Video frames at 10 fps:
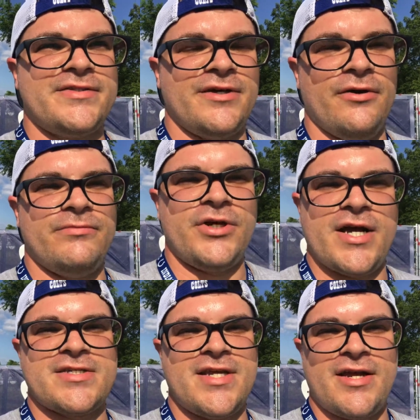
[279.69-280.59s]
So you
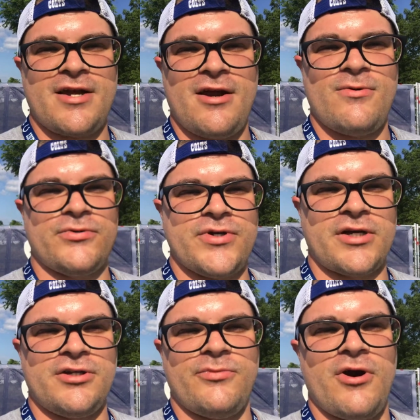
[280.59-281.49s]
guys take care. We'll
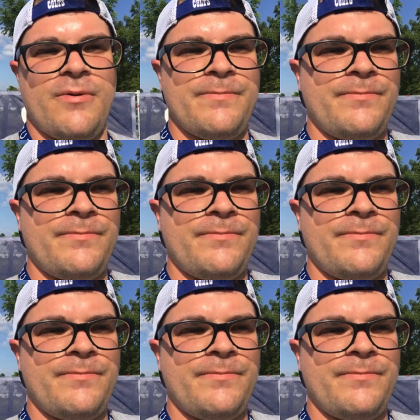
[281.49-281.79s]
talk to you tomorrow.